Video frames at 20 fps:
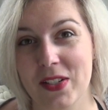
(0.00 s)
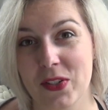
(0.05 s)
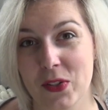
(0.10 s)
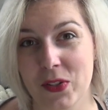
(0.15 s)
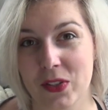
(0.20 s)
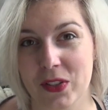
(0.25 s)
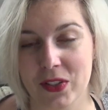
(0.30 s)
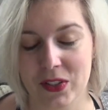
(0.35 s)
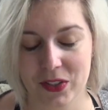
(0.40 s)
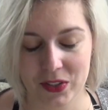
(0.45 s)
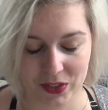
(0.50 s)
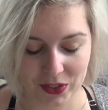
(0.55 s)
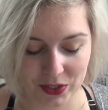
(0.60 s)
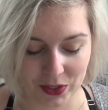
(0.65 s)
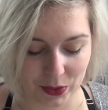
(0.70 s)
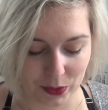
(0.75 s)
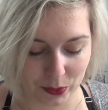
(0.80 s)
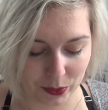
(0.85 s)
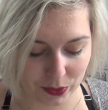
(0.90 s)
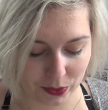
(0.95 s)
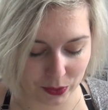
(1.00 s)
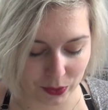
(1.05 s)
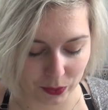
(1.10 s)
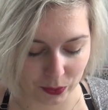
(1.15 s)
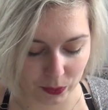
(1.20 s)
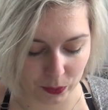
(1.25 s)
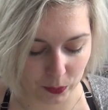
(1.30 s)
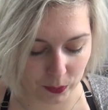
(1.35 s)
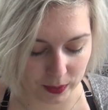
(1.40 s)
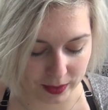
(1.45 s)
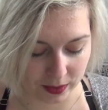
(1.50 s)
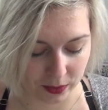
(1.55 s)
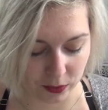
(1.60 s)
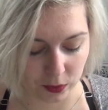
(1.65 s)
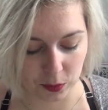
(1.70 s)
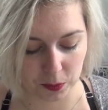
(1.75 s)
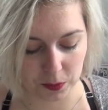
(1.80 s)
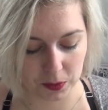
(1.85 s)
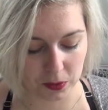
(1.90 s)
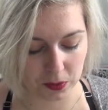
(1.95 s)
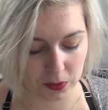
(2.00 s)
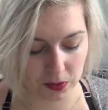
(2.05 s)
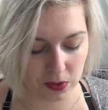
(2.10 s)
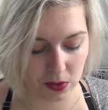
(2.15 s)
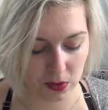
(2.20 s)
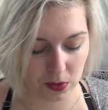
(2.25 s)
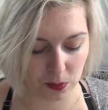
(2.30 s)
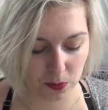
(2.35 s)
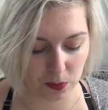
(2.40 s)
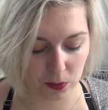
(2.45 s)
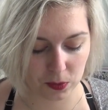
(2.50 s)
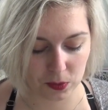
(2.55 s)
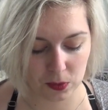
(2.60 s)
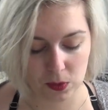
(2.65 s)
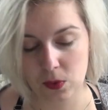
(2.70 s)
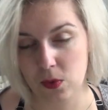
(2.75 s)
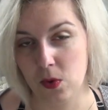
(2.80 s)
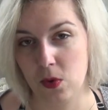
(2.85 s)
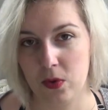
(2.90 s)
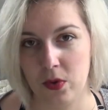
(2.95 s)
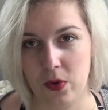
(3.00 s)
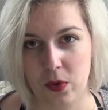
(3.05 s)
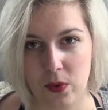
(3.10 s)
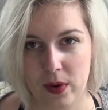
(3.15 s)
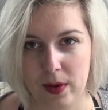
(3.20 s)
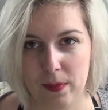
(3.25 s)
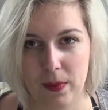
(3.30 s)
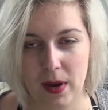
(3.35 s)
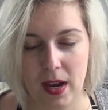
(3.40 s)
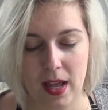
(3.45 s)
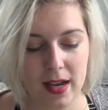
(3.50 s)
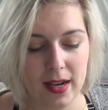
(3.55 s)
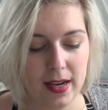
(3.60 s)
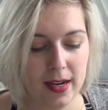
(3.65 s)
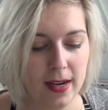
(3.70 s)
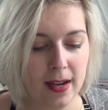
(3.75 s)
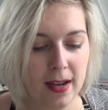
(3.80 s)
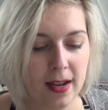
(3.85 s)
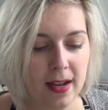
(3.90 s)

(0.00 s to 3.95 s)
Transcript: you're used to with a normal 2 or 3 ply.